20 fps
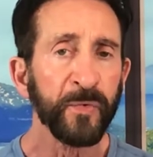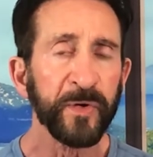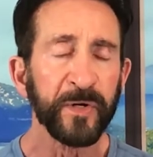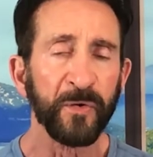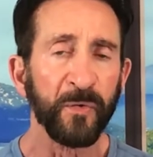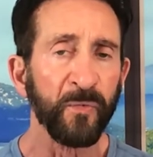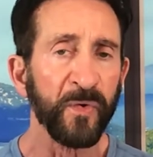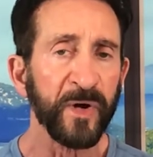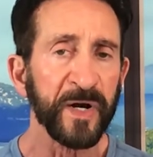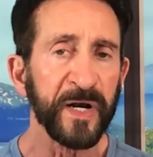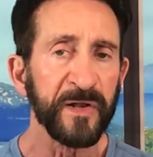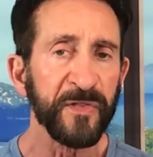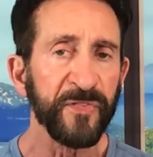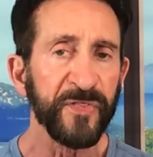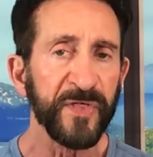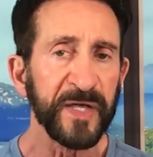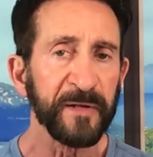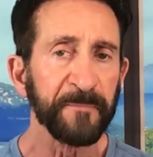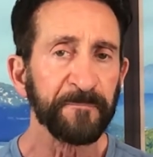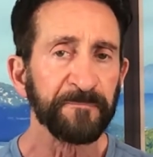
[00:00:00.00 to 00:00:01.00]
We don't want
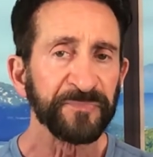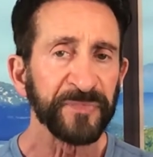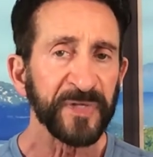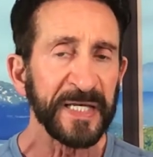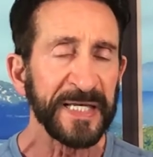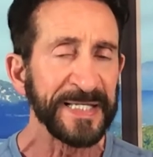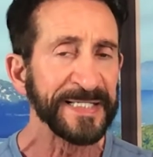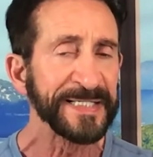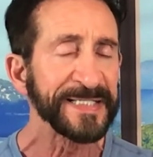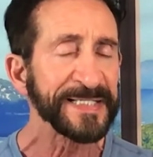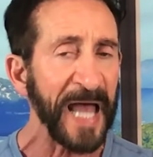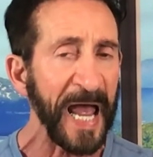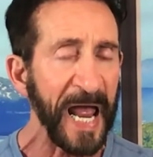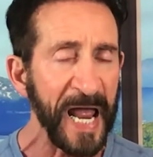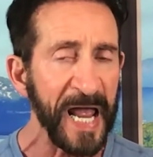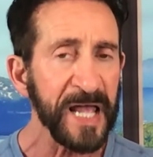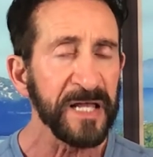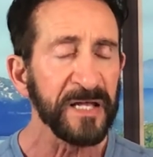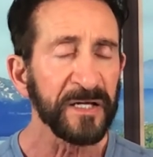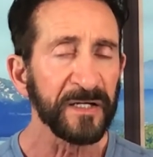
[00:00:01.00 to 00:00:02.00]
anything
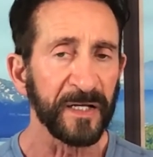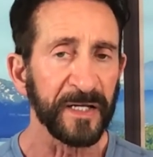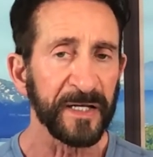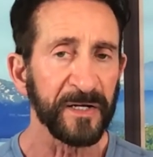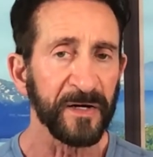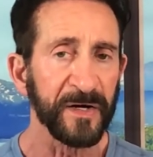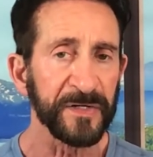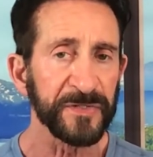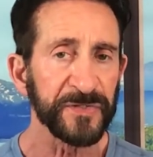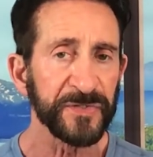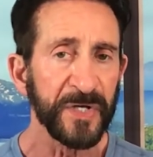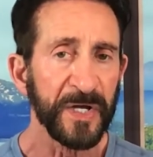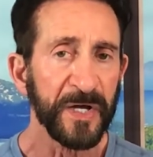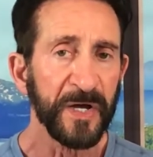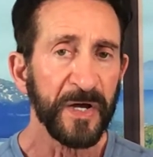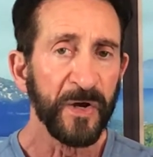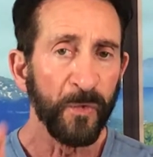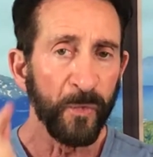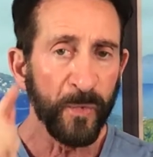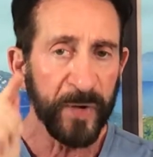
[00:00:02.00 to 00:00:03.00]
entangling
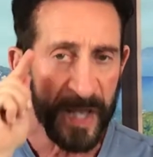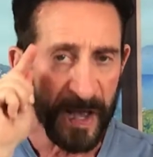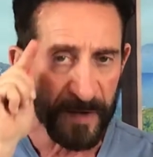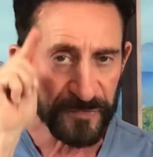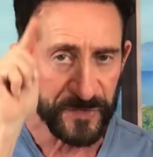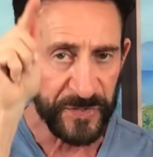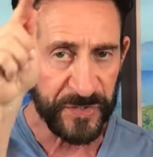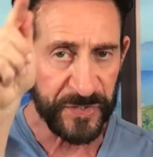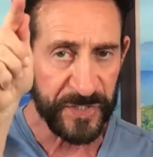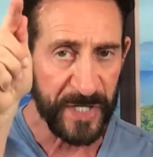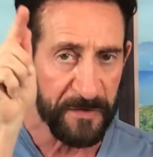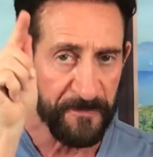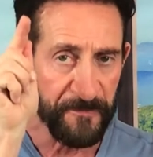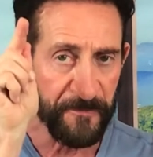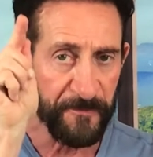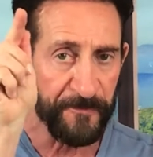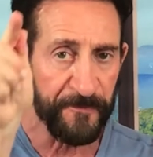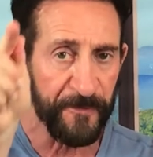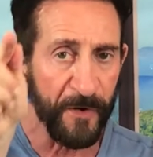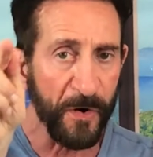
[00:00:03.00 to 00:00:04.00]
us. We have to stay
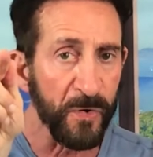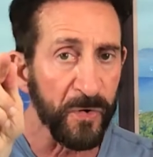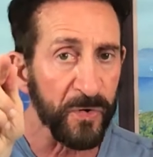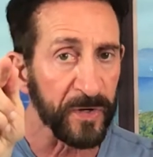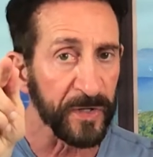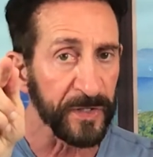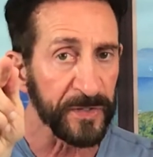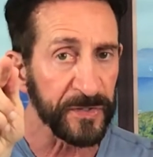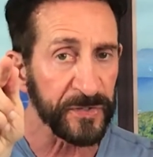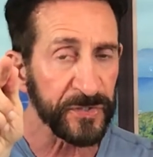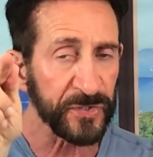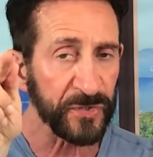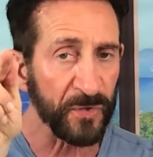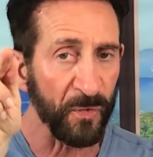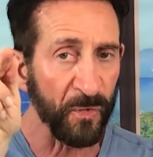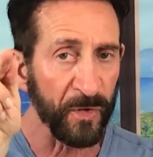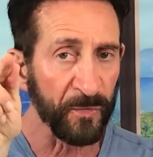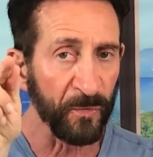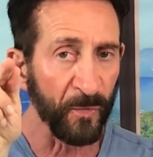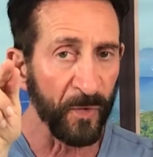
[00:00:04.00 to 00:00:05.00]

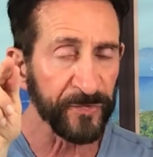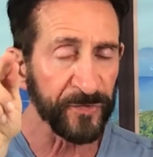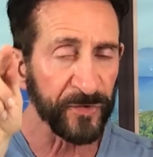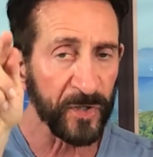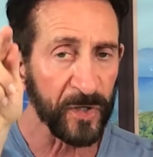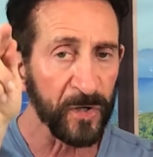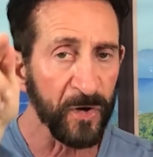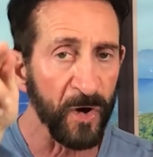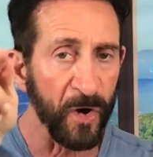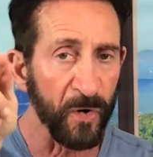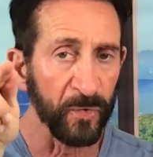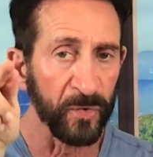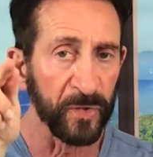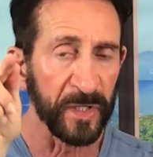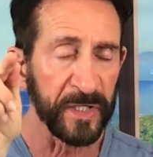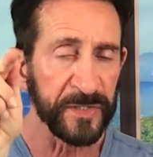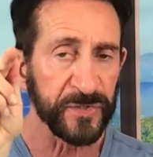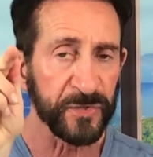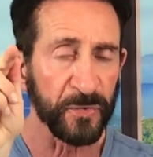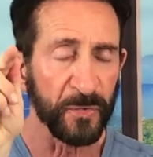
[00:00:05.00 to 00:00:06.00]
focused on what the
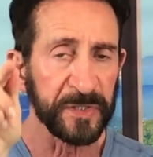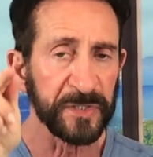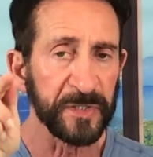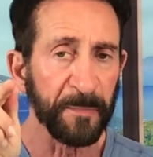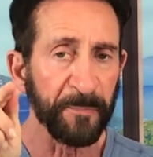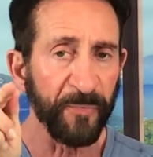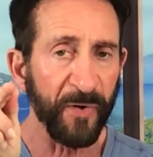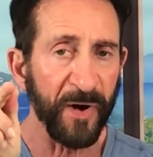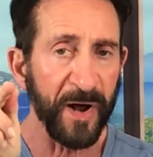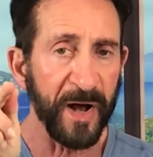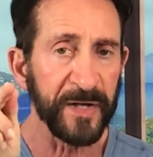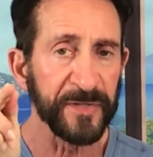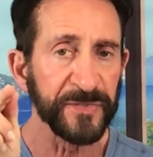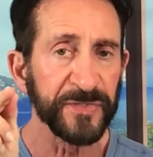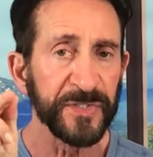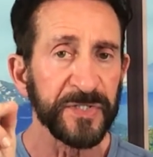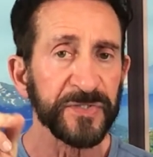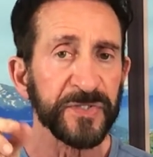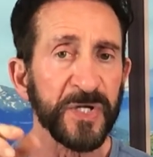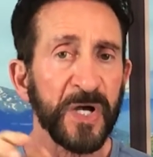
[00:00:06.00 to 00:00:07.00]
goal is, what the
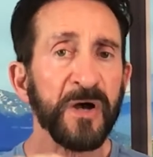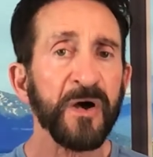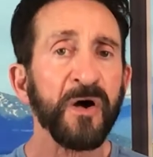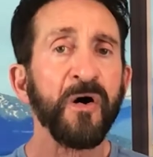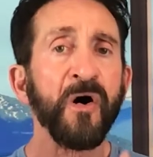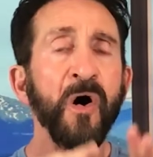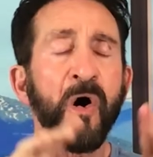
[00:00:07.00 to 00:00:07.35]
prize is.